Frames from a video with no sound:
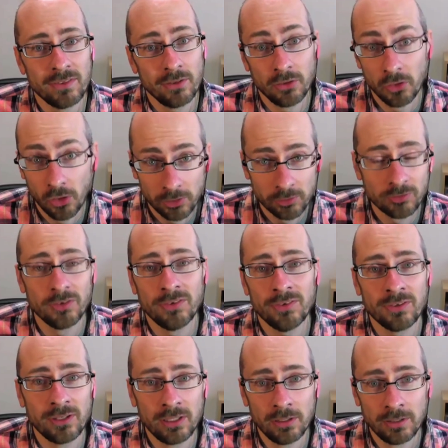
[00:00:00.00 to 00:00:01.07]
The largest
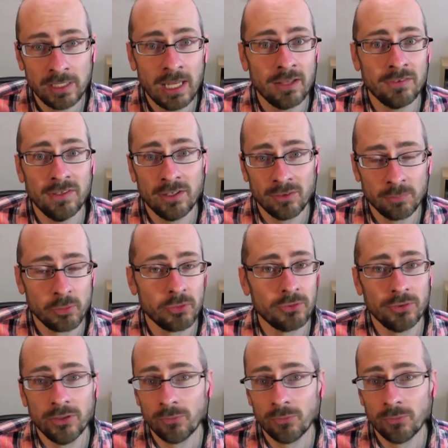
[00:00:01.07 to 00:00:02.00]
gas exporter in